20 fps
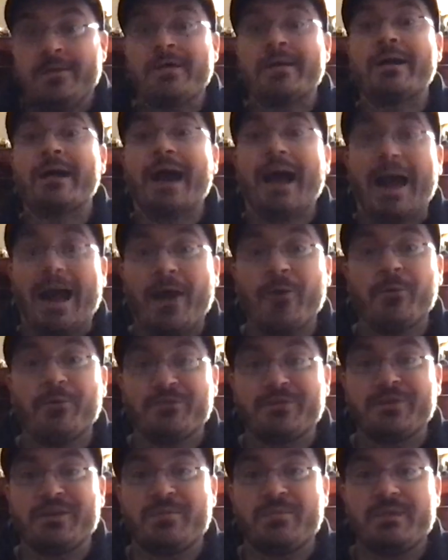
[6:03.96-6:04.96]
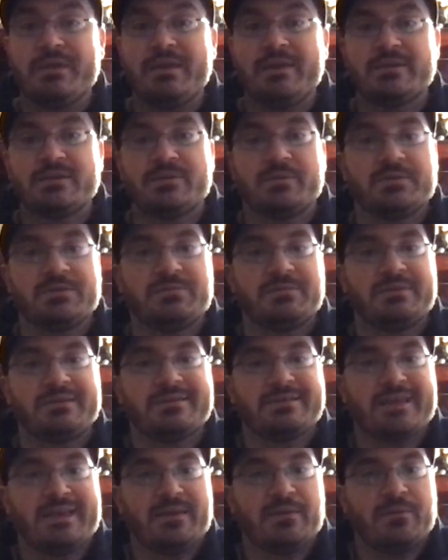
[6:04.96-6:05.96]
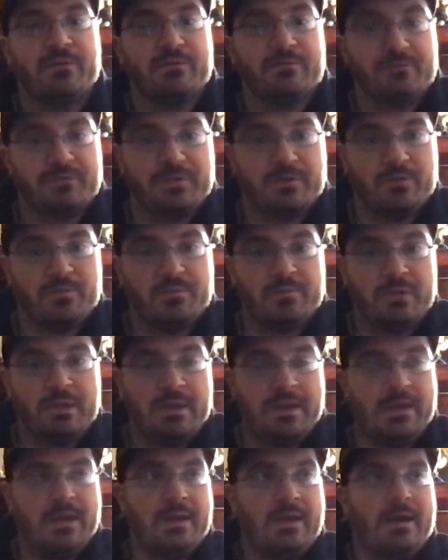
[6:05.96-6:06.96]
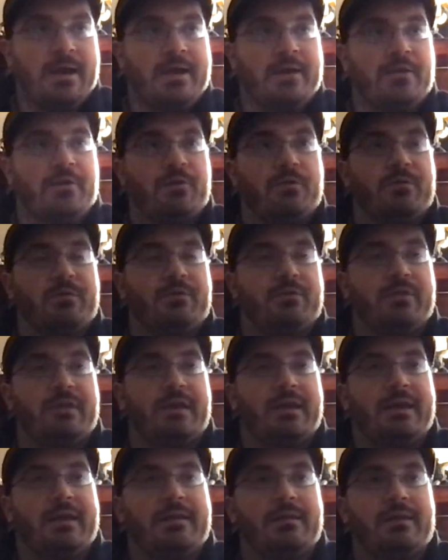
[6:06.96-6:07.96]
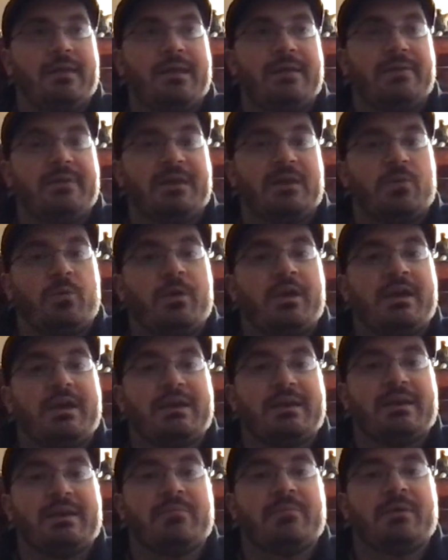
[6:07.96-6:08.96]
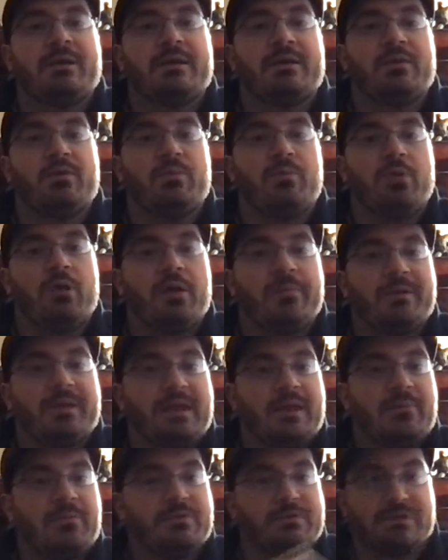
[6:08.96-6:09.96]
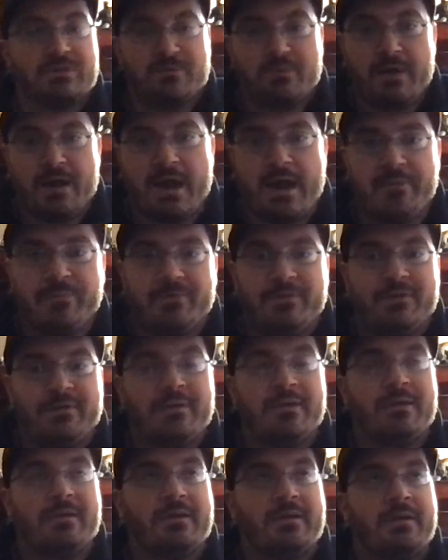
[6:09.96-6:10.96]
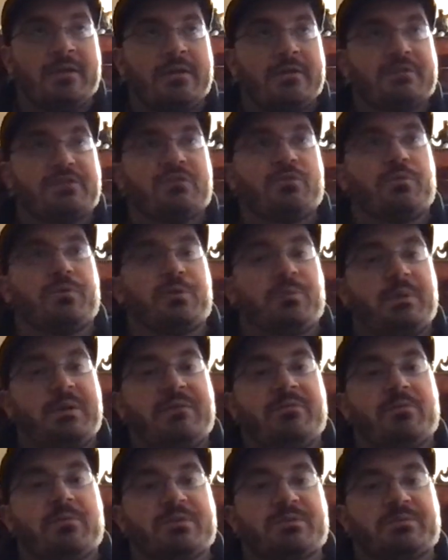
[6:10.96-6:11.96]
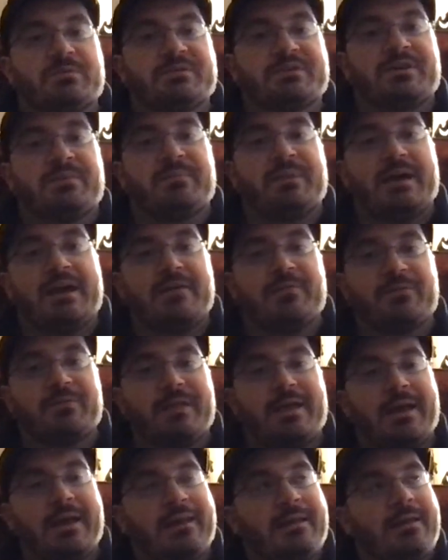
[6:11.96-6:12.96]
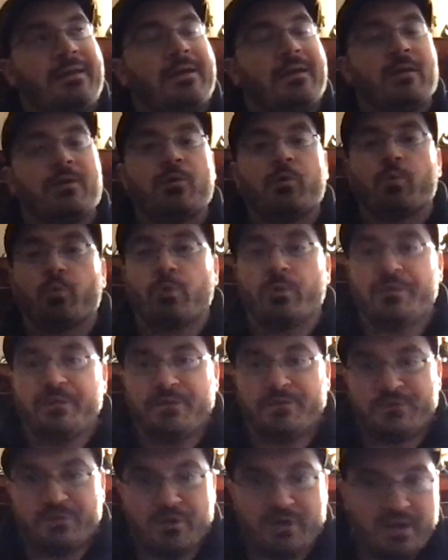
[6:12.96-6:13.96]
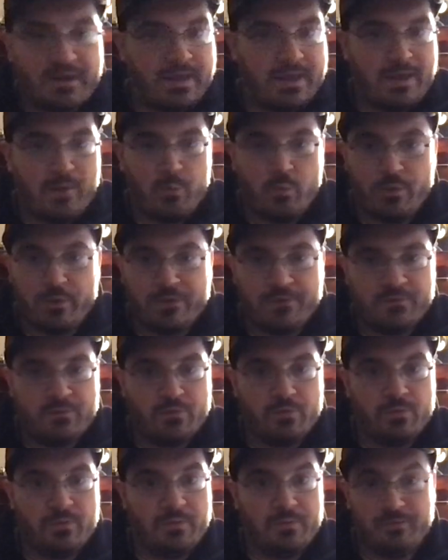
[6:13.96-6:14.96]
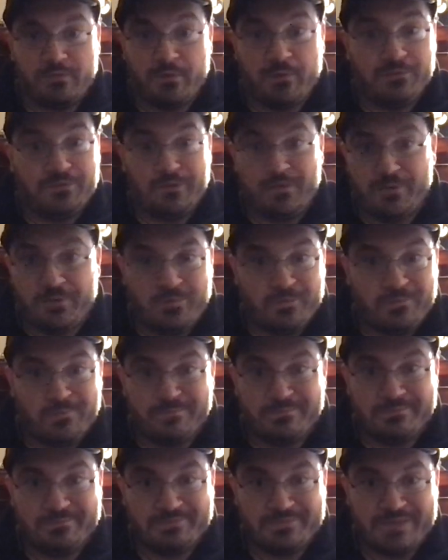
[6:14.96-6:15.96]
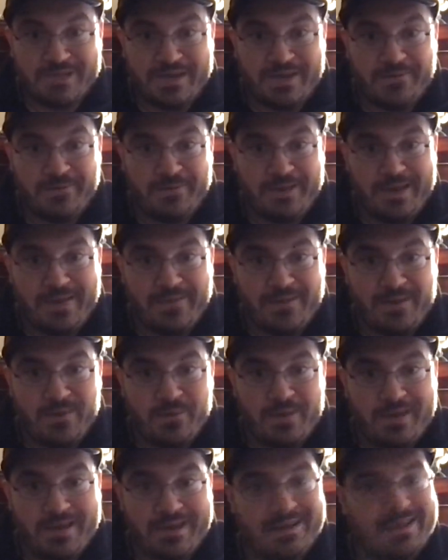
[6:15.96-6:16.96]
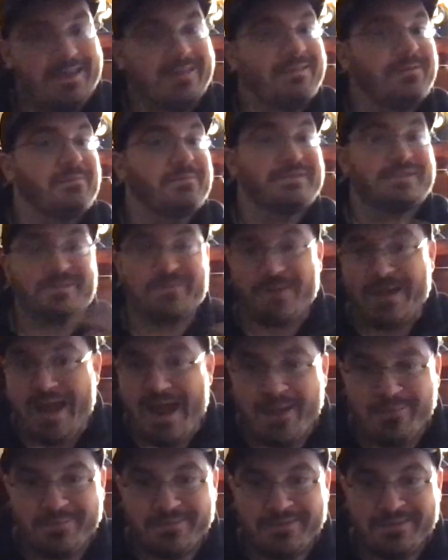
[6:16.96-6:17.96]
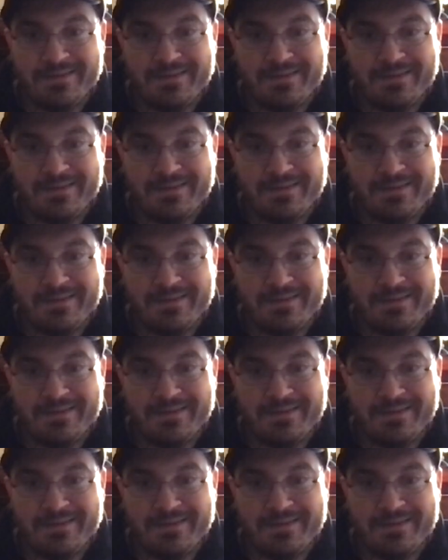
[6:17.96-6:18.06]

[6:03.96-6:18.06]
how it's going to be. It's supposed to be a standalone film. I know that Alien Awakening by Neil Blomkamp was scrapped. Sigourney Weaver was supposed to come back for that. Ridley Scott had one too that was also titled Alien Awakening that was scrapped